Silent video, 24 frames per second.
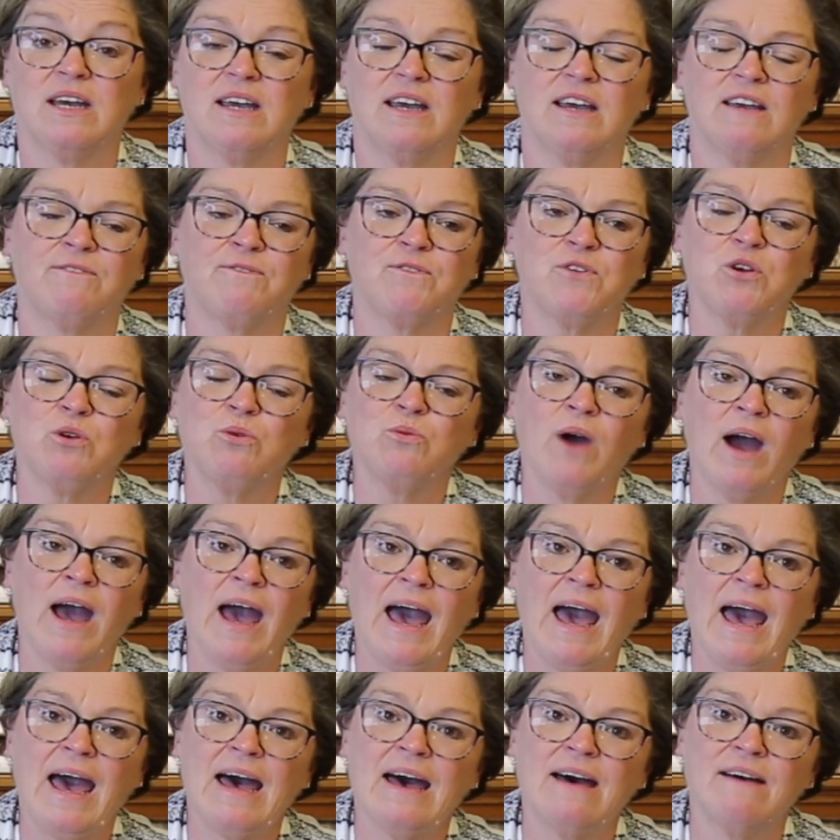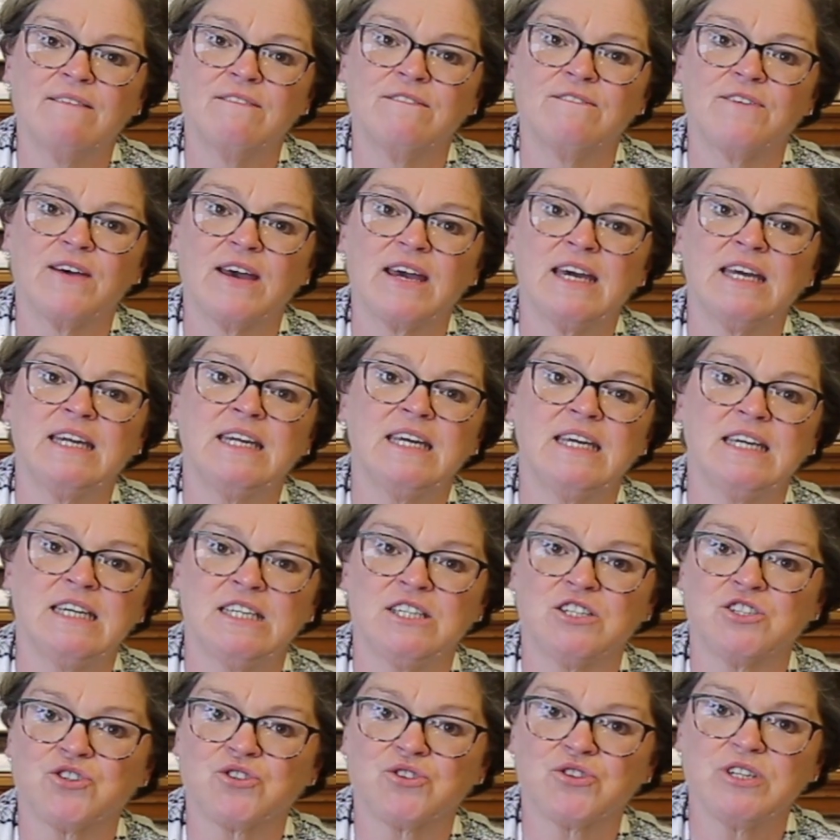If you have an
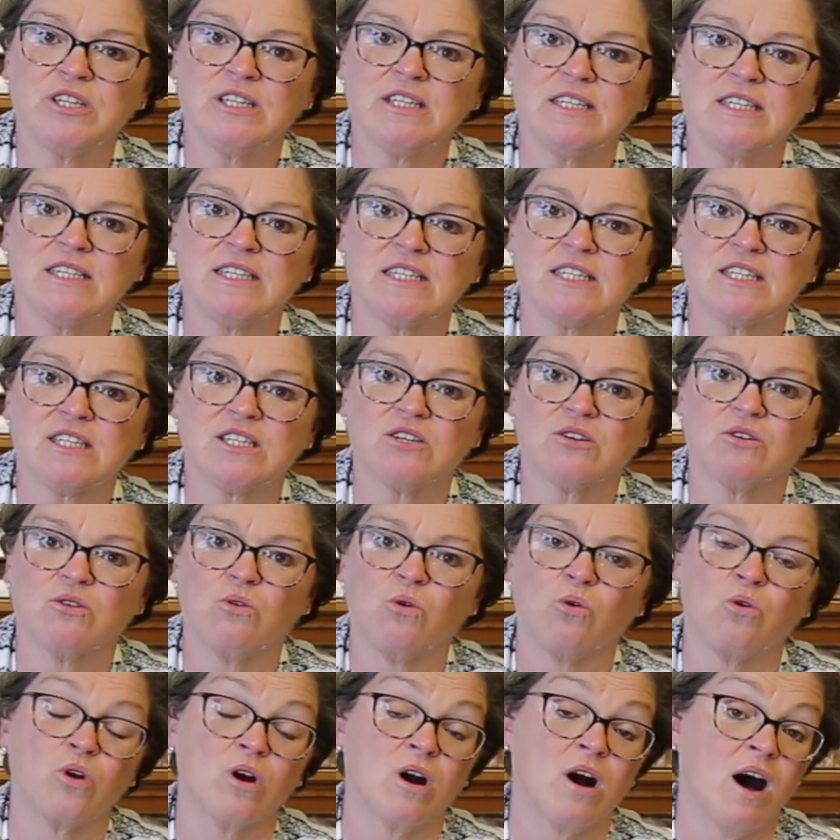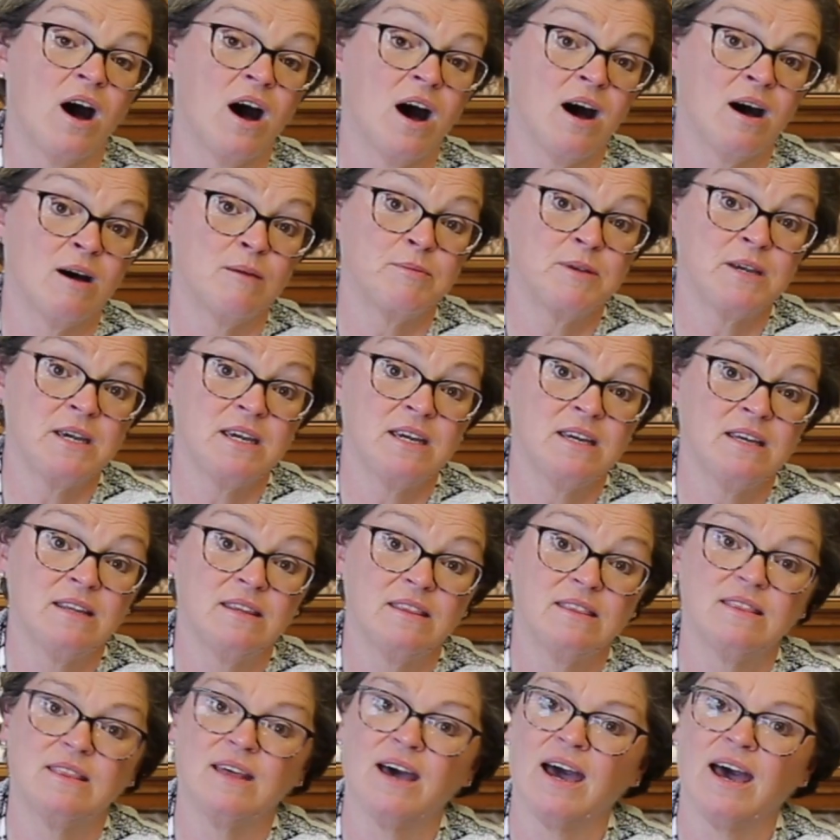interest or a hobby
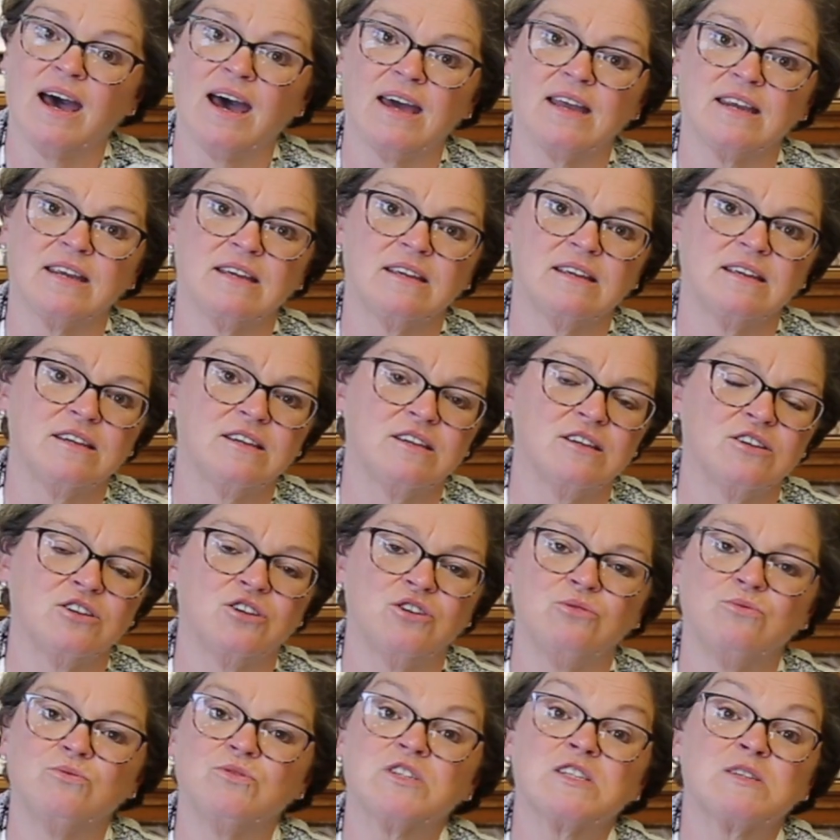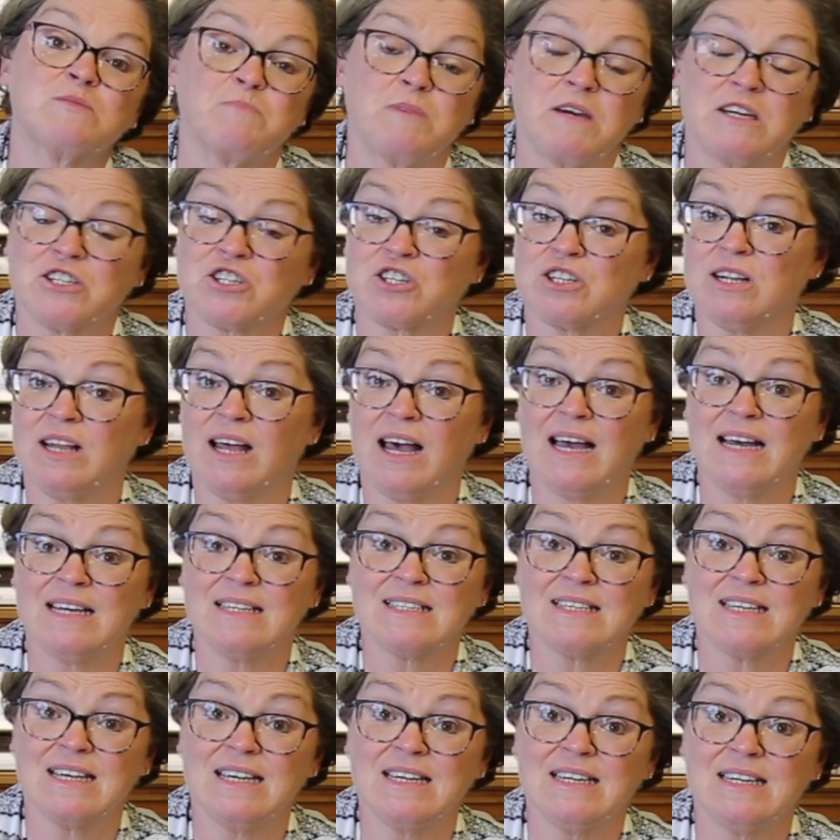that you
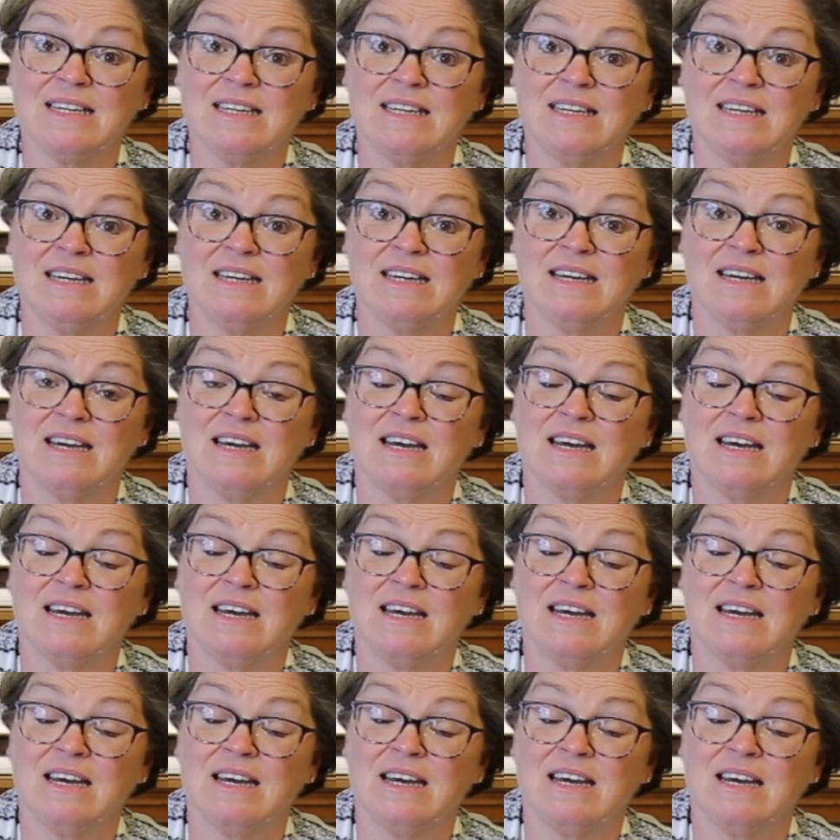specialize in,